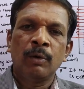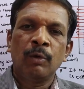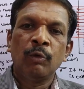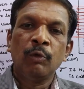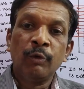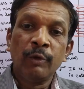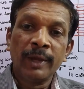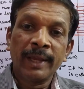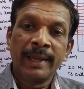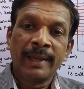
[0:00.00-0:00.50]

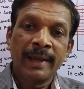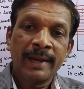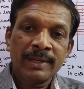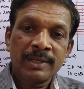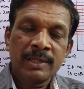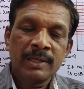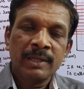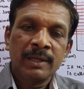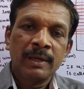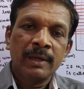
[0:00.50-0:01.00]
we
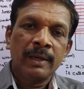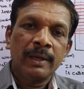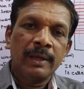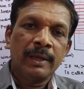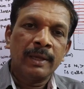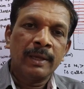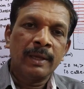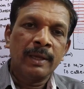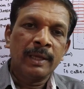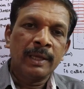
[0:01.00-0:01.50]
get
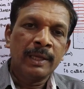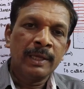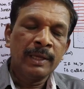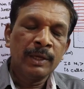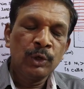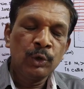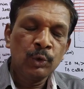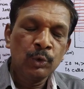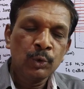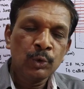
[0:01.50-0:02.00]

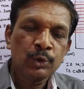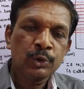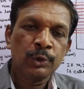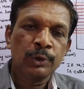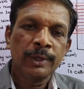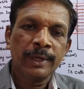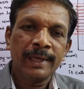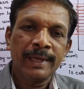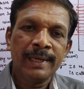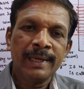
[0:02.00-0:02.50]

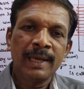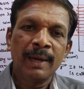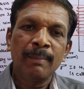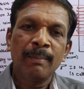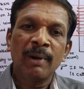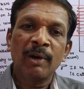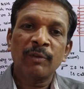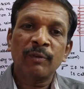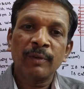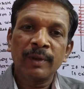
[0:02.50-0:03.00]
induced
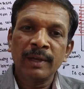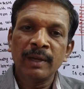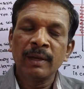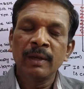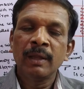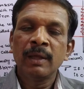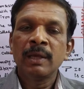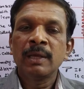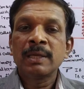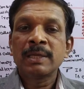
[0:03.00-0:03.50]
EMF
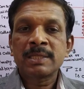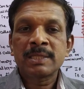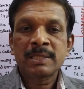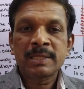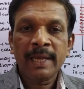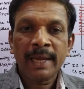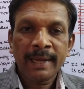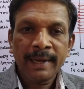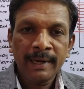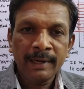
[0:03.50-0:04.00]
in
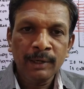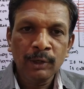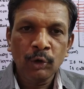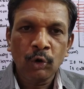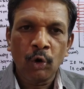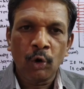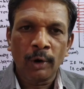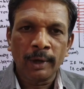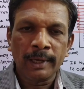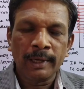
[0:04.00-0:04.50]

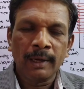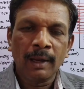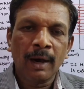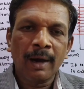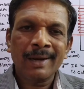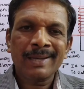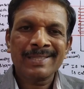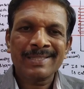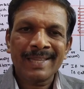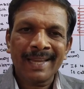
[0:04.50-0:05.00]
second coil
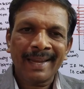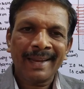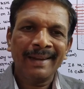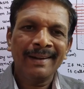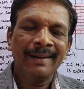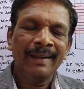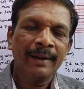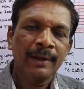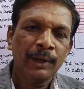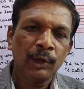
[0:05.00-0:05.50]
or
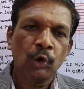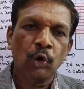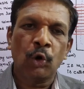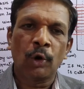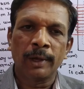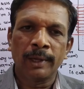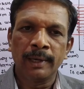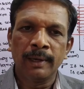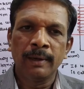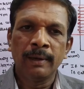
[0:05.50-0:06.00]
secondary
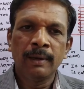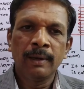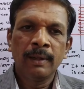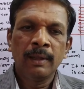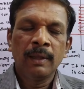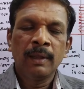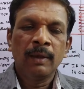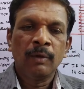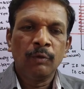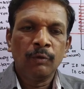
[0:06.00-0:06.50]
coil
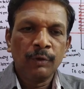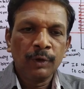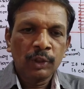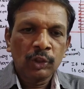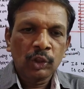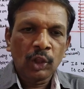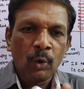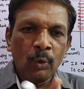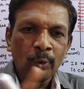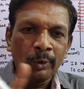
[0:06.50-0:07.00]

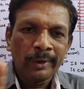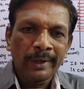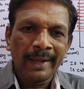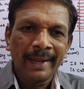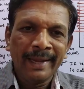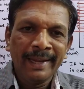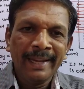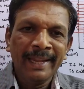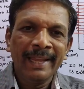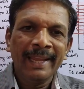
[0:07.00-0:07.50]
without
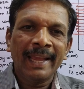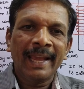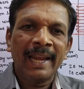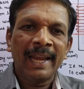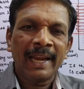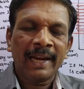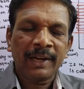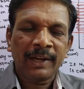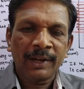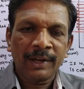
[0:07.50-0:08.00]
any
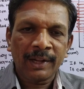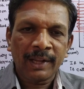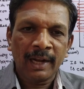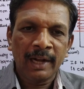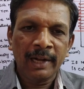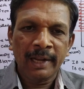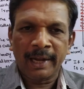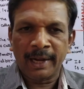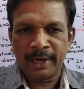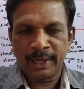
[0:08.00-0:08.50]

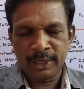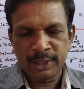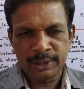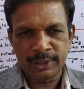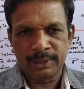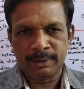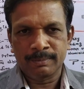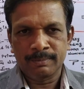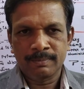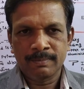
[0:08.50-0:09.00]
electrical
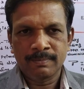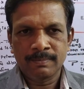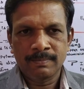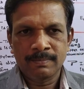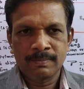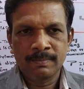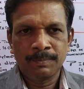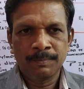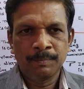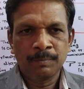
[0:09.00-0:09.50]
connection.
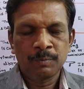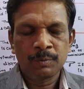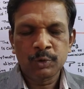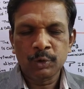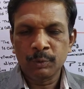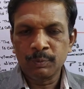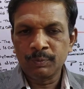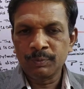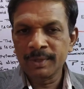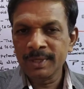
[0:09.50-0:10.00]

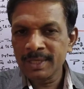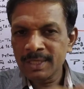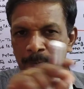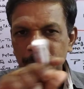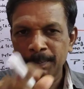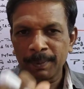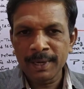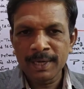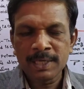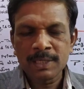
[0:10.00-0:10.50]
So
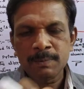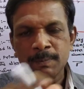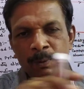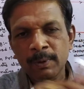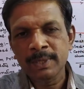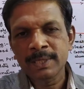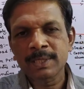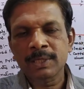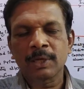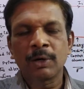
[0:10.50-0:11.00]
this
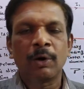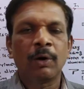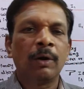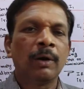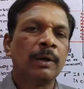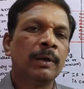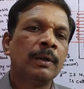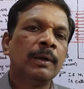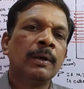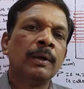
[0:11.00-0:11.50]
principle is
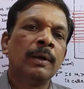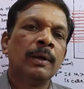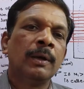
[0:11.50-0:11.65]
called